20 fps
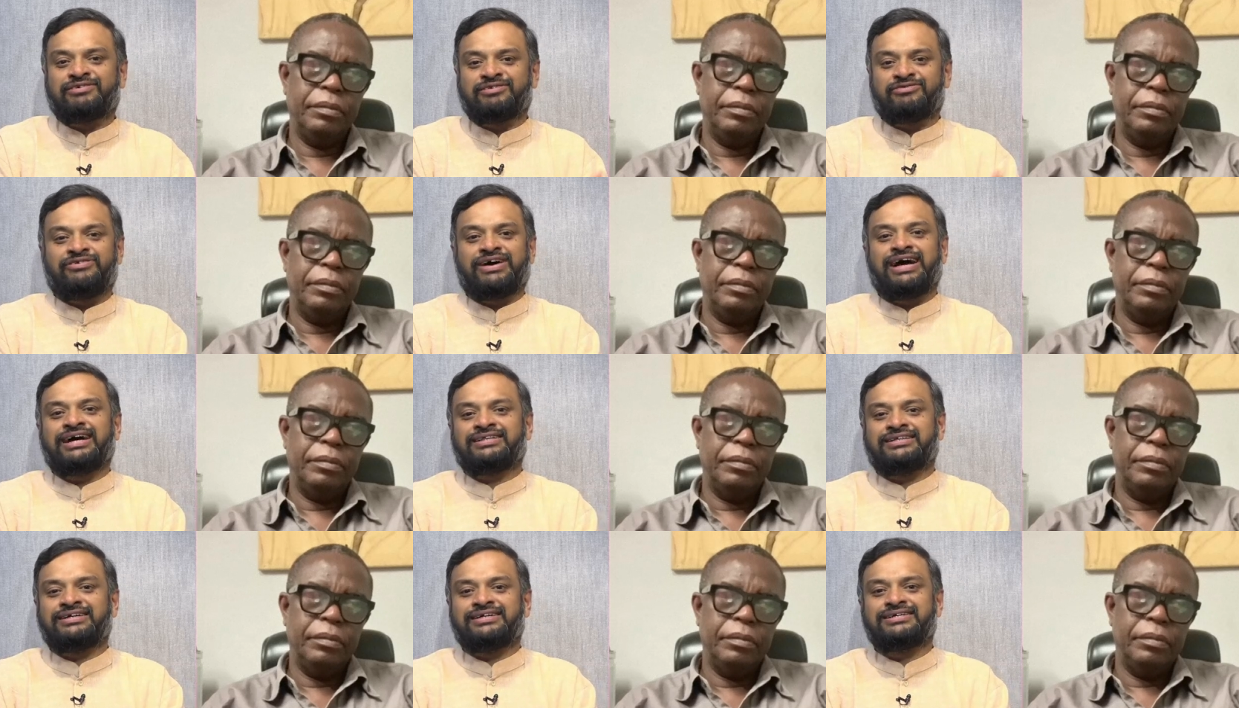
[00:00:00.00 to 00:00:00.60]
Speaker 1: the
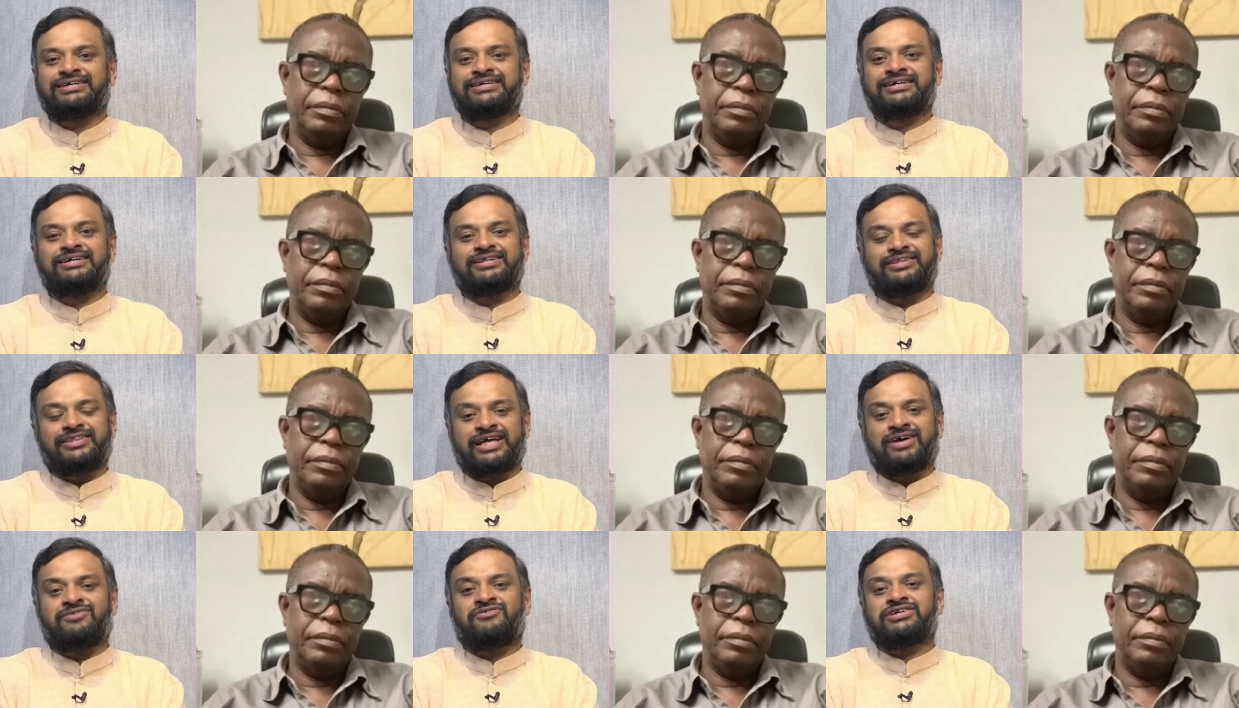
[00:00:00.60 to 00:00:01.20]
fact that
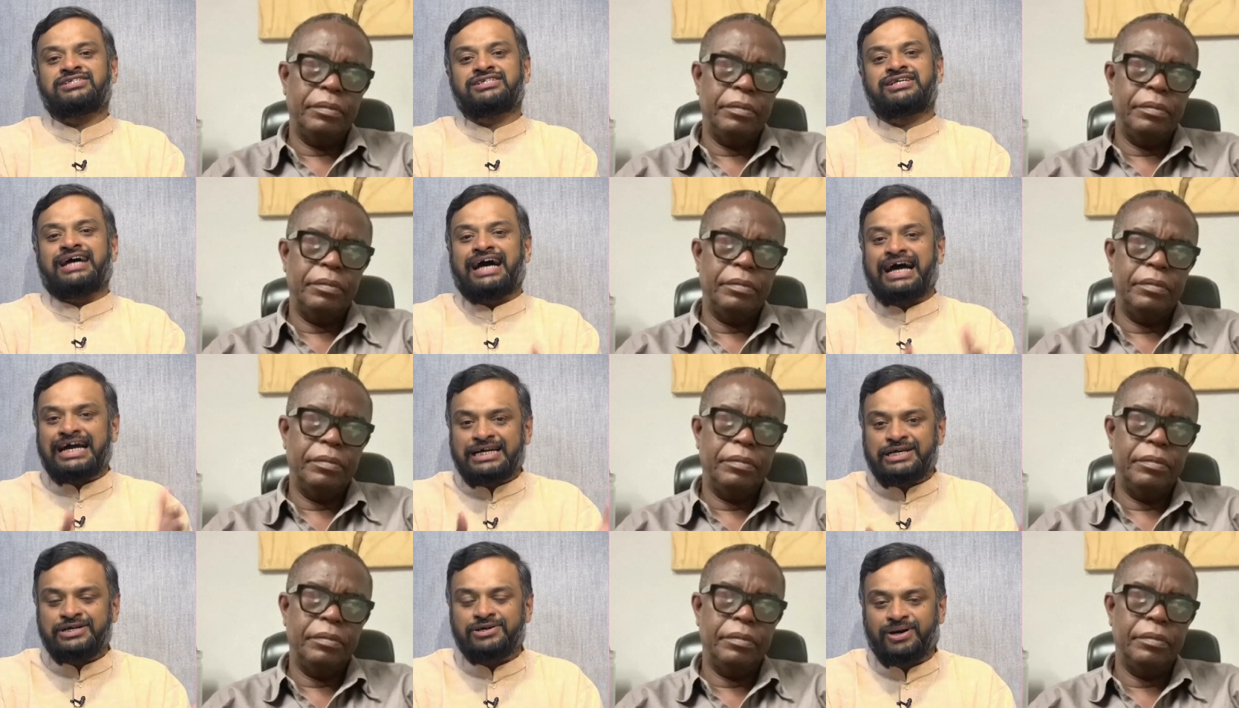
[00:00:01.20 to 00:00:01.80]
there was an
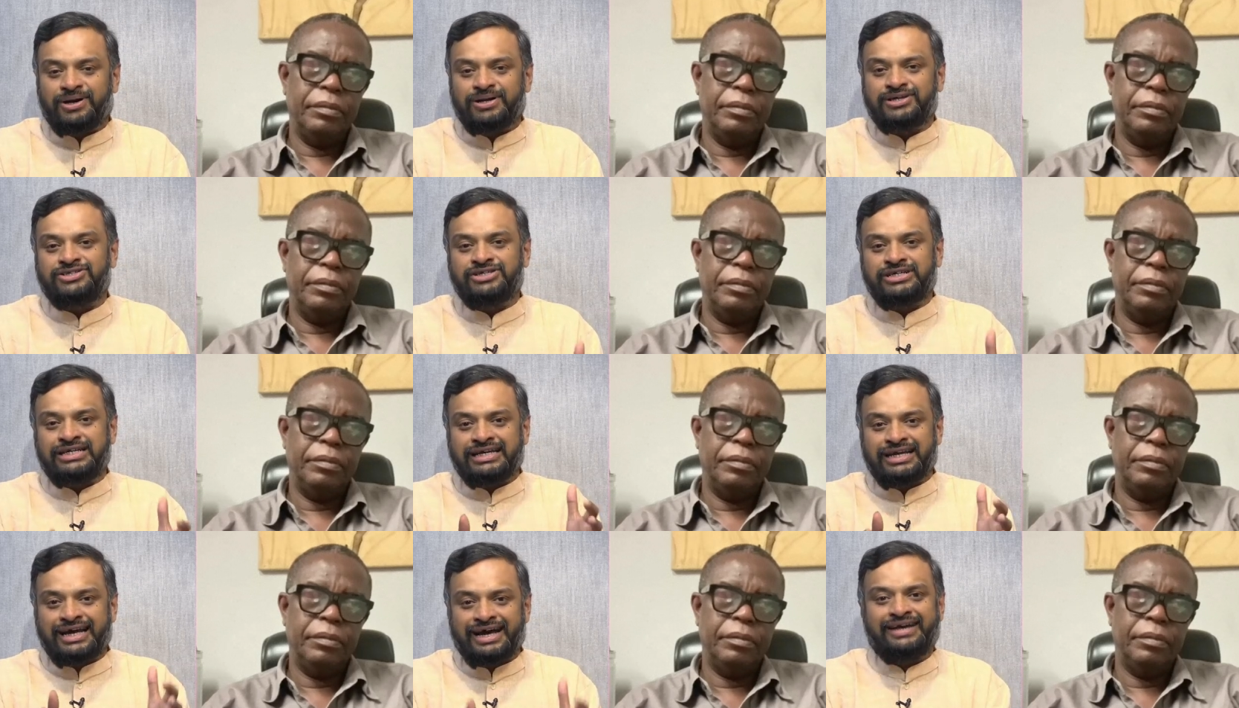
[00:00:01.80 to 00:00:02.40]
ideology
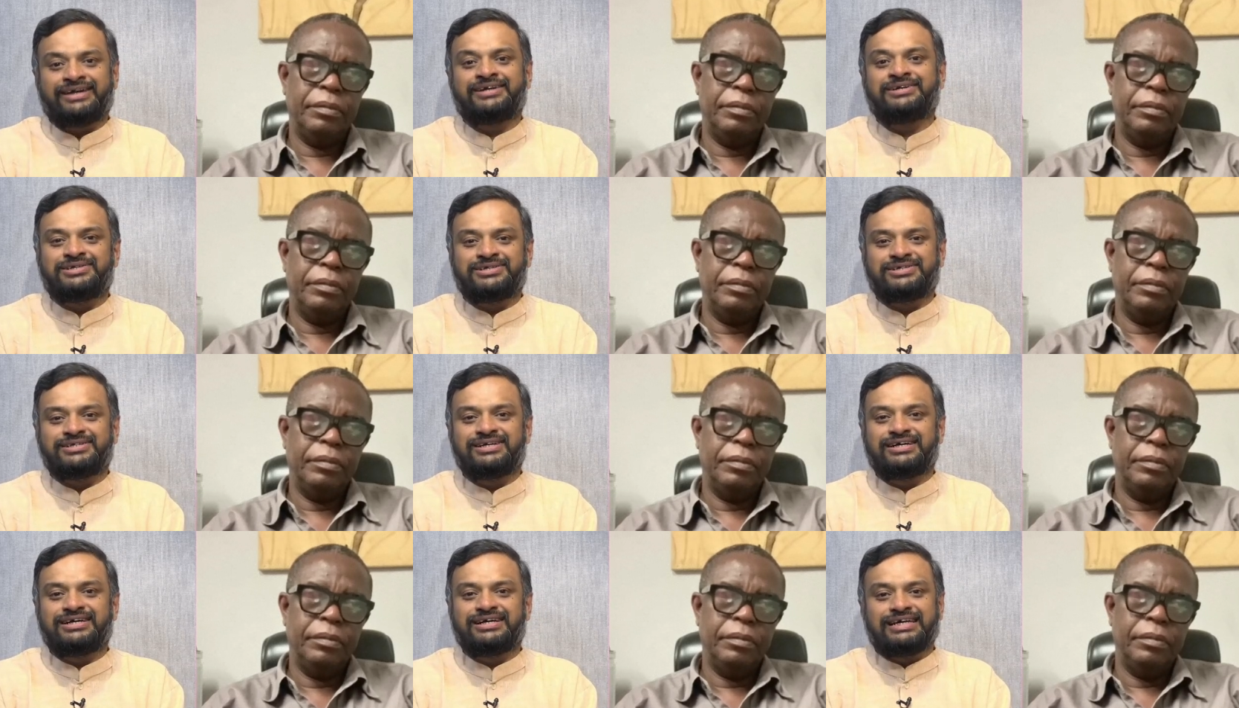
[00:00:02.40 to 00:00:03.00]
inherent
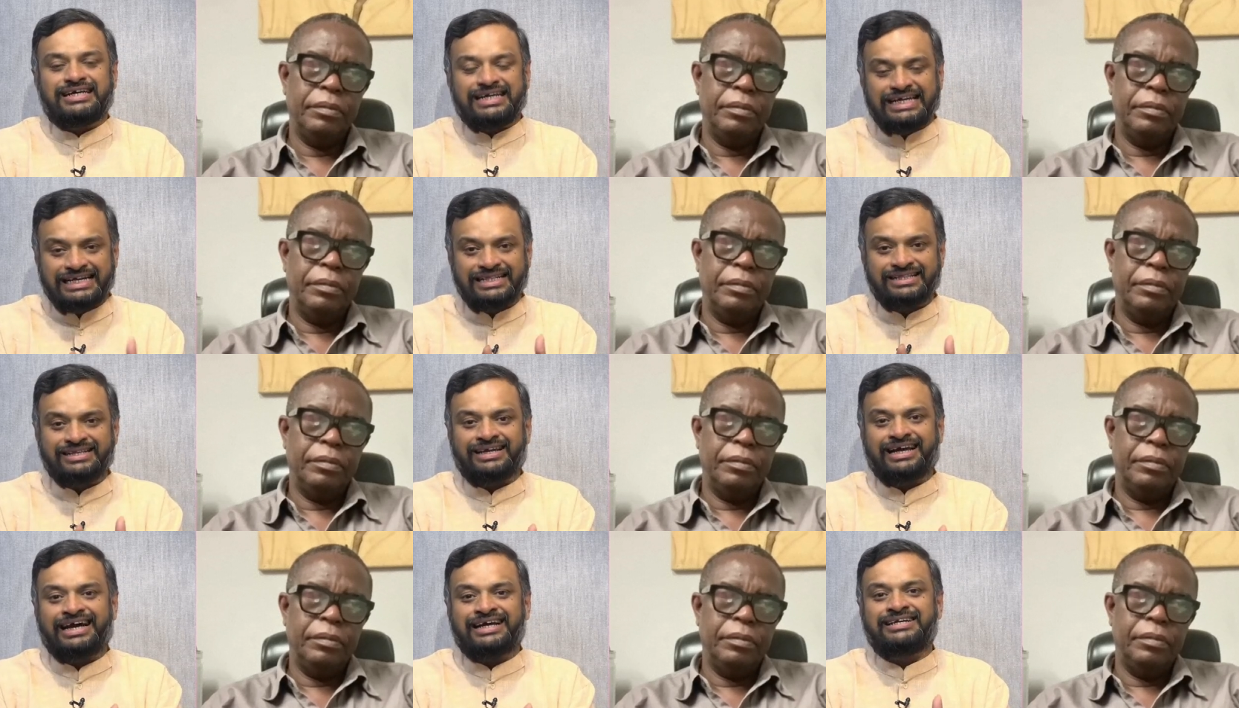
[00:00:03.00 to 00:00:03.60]
in the
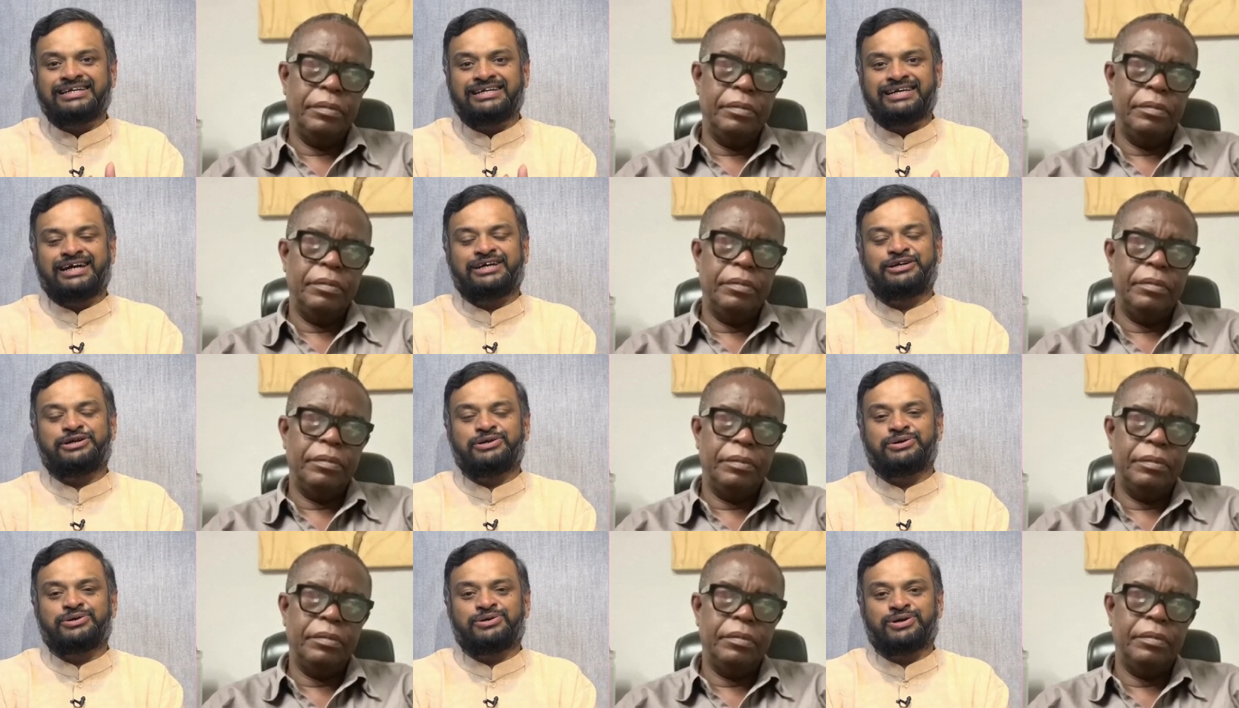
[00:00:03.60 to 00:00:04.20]

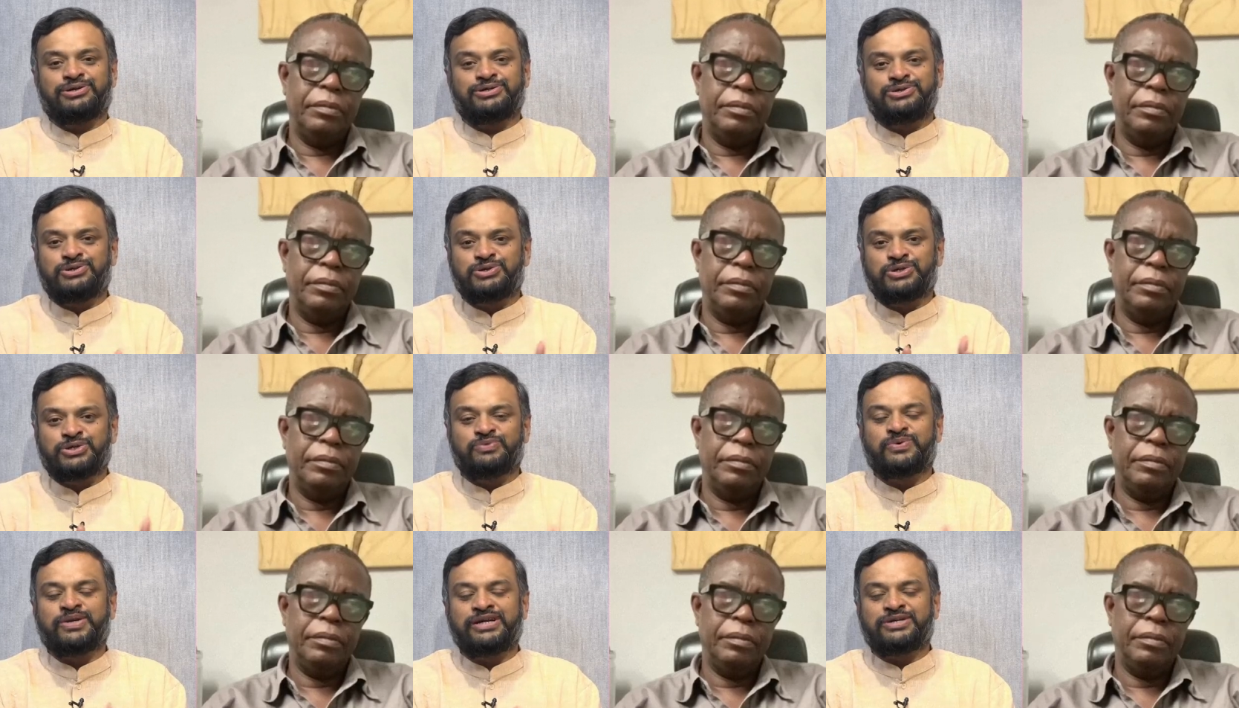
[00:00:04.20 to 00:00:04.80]
1992
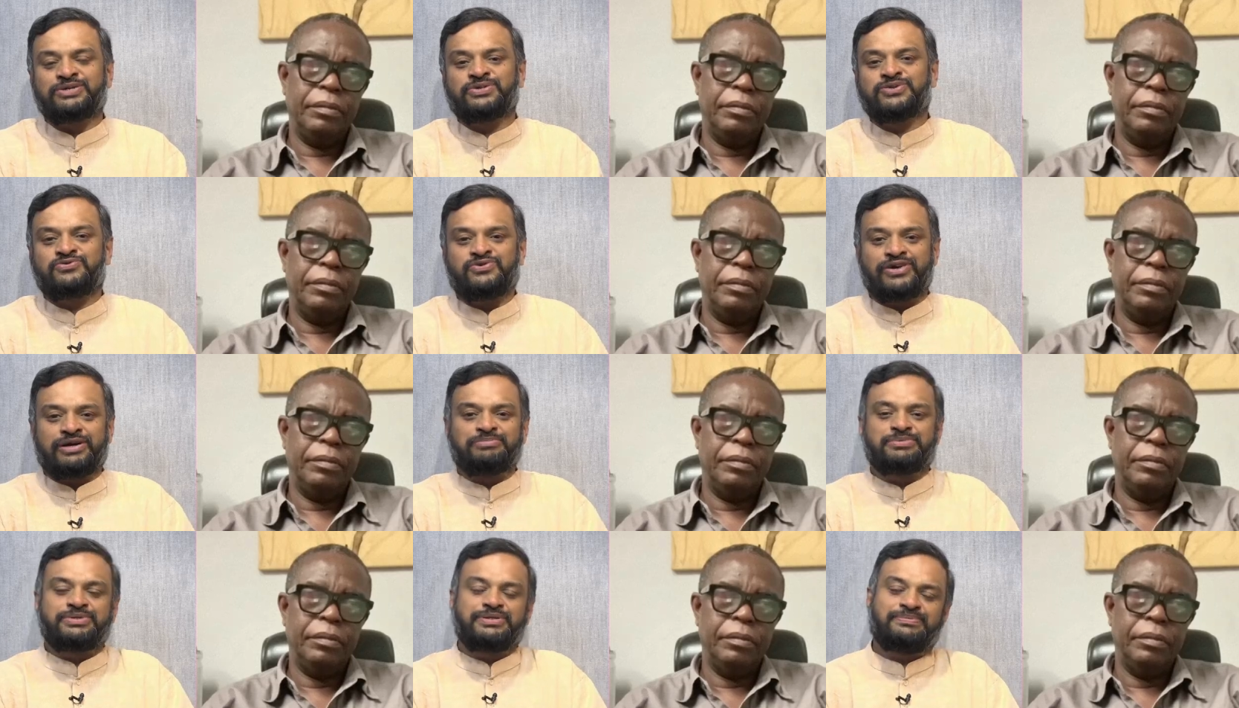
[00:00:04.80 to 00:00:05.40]
Constitution when it was
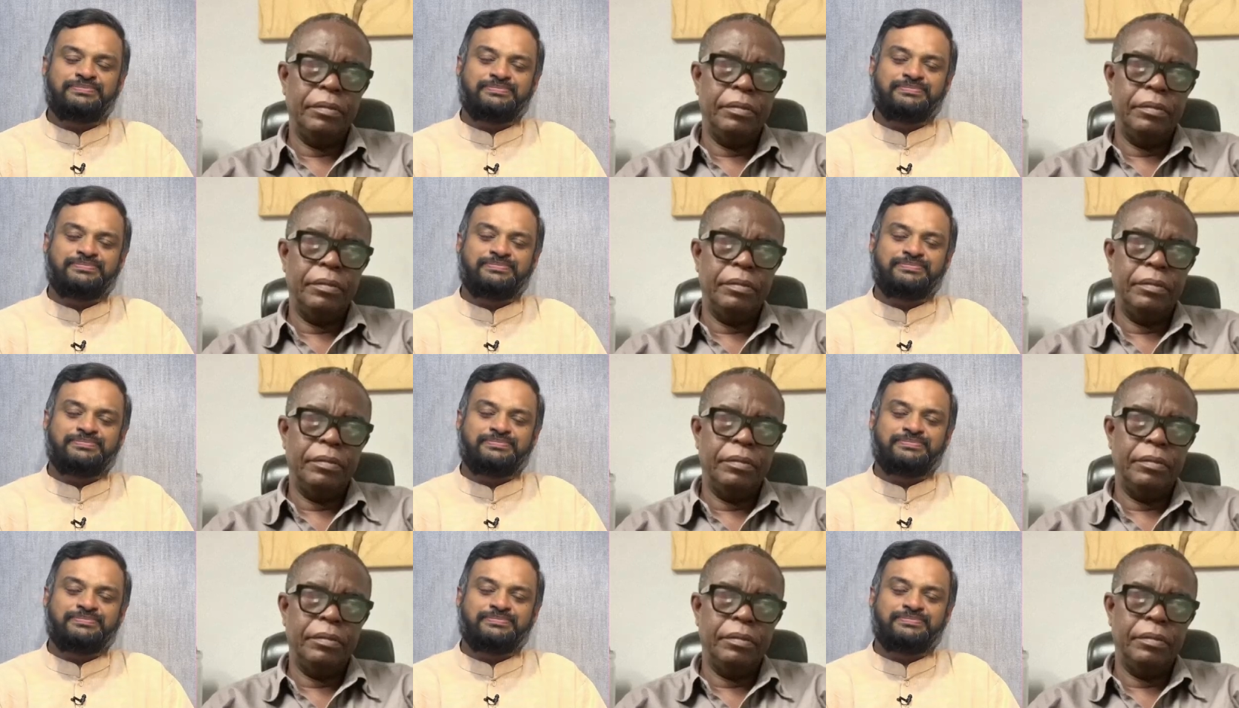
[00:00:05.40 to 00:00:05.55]
framed.